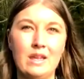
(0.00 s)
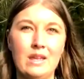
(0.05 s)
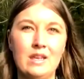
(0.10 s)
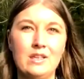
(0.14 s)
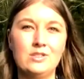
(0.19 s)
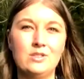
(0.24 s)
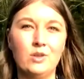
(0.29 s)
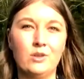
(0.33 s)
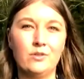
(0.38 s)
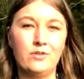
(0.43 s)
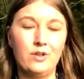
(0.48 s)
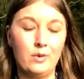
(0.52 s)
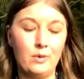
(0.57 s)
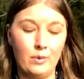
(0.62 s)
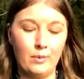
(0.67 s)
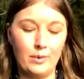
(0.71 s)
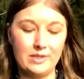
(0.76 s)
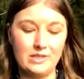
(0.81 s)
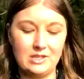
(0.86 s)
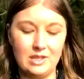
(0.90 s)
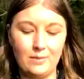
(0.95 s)
So if you were
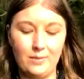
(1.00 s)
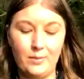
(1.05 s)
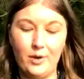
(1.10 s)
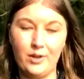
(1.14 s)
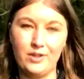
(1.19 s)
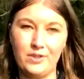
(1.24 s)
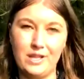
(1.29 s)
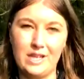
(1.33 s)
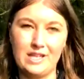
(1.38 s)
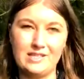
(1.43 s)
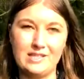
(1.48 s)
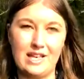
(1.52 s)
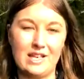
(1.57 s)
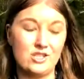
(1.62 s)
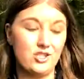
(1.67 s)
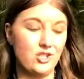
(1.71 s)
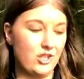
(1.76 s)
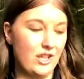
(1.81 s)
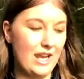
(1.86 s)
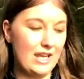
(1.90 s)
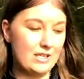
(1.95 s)
wanting to point this at
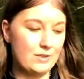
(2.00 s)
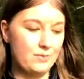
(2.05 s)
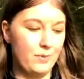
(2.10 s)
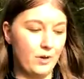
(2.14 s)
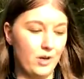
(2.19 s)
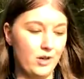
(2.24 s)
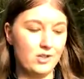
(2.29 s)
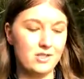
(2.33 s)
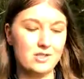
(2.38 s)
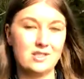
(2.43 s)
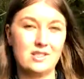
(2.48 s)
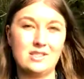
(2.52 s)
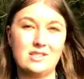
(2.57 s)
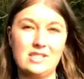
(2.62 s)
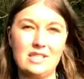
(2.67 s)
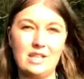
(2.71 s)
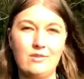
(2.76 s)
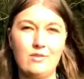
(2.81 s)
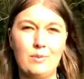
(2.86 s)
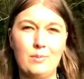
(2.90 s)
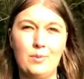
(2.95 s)
your nest box to see
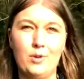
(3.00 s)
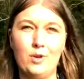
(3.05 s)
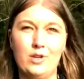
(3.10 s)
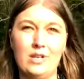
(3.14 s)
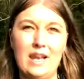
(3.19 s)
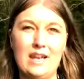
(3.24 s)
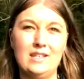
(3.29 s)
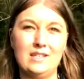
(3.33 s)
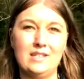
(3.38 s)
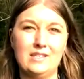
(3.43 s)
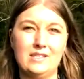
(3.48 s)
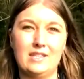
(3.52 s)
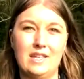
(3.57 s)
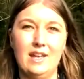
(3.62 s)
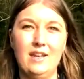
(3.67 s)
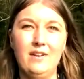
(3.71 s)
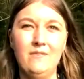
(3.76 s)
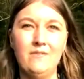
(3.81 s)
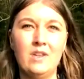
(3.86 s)
if a bird enters it,